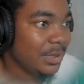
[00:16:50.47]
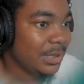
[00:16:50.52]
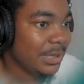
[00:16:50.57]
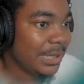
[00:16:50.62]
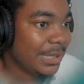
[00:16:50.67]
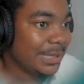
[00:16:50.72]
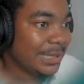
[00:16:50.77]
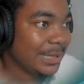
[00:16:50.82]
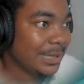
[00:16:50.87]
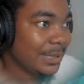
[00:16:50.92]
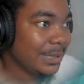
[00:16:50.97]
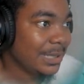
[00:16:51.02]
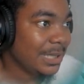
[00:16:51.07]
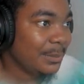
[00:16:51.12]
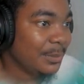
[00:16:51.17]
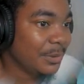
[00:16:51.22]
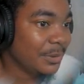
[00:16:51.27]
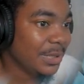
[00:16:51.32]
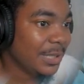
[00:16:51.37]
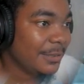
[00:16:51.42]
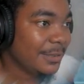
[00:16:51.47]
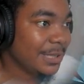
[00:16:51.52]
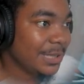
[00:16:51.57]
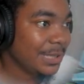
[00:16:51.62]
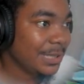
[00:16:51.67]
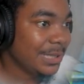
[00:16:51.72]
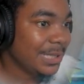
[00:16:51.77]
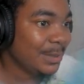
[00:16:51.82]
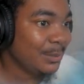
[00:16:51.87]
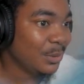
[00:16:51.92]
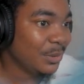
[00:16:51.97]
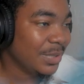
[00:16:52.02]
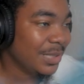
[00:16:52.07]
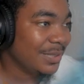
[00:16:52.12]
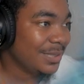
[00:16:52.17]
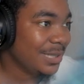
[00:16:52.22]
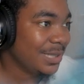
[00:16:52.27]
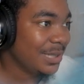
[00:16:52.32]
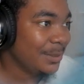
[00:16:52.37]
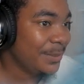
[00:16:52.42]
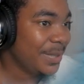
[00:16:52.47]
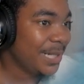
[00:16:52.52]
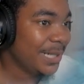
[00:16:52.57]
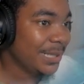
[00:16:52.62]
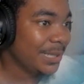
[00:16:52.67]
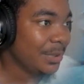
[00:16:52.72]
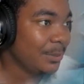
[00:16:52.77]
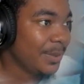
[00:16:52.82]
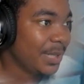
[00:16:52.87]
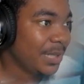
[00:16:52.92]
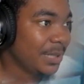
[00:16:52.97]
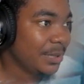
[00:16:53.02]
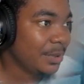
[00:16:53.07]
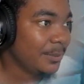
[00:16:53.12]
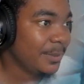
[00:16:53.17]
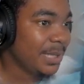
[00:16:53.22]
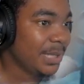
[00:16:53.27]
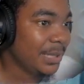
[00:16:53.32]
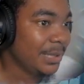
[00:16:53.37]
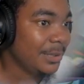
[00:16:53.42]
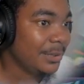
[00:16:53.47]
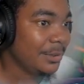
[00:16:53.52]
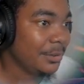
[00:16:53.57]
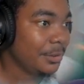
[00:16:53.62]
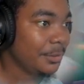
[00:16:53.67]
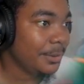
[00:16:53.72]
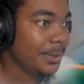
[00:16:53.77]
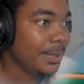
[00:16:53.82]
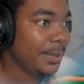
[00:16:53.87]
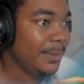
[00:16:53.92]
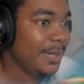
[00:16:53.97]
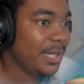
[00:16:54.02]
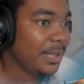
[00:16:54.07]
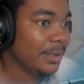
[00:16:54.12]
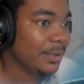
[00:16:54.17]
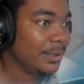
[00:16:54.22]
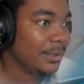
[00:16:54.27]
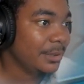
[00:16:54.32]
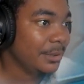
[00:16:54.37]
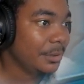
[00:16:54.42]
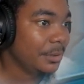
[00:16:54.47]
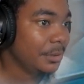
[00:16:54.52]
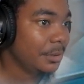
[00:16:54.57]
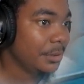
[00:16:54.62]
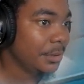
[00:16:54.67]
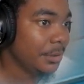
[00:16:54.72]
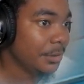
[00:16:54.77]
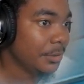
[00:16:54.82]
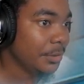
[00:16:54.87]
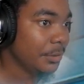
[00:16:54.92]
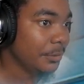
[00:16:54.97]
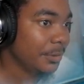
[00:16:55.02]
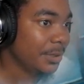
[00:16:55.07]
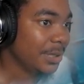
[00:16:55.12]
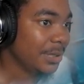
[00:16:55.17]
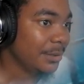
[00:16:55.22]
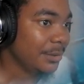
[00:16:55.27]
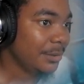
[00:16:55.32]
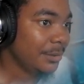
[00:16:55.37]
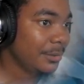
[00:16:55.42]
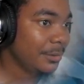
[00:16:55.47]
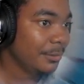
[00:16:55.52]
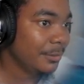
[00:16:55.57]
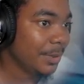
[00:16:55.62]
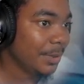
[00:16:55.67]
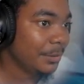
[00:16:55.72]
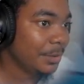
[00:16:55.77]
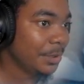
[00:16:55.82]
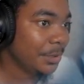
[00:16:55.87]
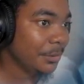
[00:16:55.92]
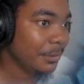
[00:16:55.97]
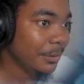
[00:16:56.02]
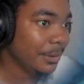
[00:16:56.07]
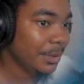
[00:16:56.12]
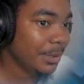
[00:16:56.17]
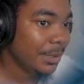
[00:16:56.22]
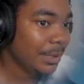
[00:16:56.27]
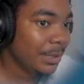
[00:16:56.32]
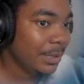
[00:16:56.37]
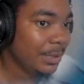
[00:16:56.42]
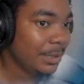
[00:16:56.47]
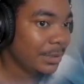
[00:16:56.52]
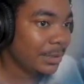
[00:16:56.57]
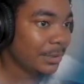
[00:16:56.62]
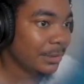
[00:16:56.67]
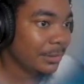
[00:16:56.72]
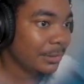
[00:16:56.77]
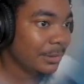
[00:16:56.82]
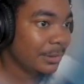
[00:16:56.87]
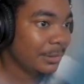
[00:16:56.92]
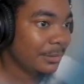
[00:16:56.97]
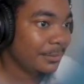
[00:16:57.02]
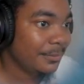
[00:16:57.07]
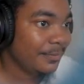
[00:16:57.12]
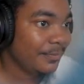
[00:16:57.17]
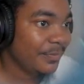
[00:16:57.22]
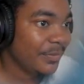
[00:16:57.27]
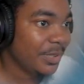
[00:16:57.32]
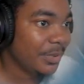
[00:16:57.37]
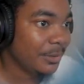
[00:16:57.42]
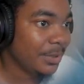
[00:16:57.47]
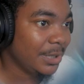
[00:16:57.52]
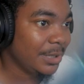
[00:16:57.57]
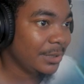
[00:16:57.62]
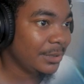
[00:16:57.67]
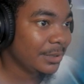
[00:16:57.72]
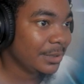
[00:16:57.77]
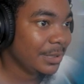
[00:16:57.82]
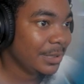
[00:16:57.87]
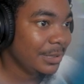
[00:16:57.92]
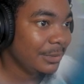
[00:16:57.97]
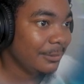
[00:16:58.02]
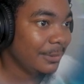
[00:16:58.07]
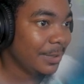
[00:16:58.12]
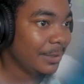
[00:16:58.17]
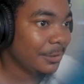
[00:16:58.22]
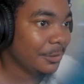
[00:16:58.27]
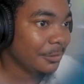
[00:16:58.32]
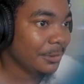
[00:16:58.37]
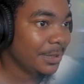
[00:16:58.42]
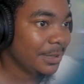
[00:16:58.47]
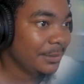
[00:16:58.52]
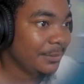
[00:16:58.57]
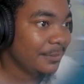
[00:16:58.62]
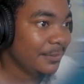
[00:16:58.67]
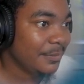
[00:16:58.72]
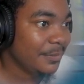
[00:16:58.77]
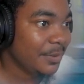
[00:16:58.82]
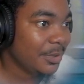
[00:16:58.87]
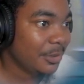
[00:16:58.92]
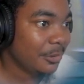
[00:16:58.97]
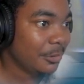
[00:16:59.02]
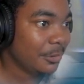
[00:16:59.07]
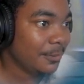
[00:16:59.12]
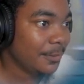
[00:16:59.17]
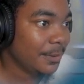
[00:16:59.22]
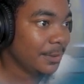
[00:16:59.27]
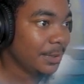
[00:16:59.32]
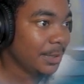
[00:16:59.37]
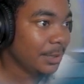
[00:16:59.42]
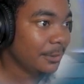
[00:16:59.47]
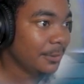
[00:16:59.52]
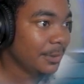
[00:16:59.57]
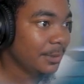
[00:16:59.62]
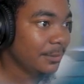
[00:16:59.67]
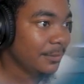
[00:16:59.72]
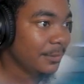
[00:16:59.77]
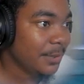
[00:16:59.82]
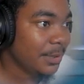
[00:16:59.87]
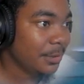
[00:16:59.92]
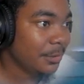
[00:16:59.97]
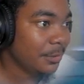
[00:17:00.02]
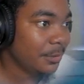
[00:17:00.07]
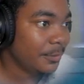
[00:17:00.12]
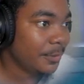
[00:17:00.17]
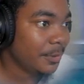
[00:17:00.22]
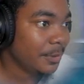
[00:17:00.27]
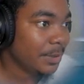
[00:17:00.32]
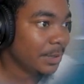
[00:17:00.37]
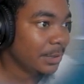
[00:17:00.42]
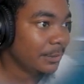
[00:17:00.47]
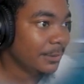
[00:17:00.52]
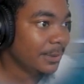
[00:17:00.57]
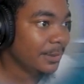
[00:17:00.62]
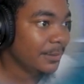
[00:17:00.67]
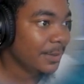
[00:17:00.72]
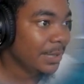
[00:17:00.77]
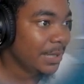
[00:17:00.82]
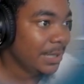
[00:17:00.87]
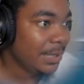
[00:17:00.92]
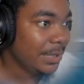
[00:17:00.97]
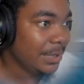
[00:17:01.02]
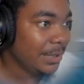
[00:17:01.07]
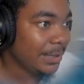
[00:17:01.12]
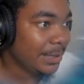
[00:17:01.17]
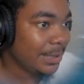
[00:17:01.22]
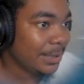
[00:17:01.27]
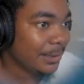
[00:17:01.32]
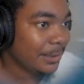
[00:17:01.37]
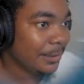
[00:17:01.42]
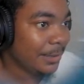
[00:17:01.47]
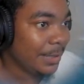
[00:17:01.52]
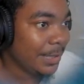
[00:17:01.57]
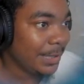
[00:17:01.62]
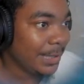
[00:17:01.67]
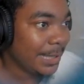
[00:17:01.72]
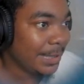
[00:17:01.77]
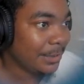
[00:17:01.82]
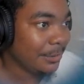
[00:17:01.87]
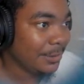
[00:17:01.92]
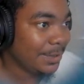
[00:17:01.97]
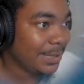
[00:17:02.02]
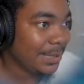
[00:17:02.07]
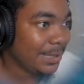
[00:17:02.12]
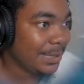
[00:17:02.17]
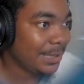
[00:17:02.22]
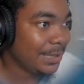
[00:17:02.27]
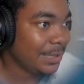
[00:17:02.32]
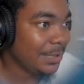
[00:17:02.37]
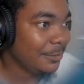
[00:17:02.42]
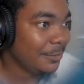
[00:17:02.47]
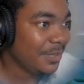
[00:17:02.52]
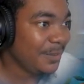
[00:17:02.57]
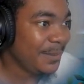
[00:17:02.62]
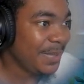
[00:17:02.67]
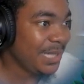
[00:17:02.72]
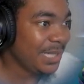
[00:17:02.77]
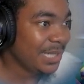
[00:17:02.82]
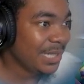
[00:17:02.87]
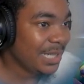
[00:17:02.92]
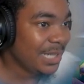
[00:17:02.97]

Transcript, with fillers: That's a good nipple. was a good nipple. That's a good bite. Good bite. Good bite. Run it back. You know you want it. Round two. Yes, sir. Okay. Round three. Roll for another one. Roll for another one. Yes, sir. Hit that 360. You feel me?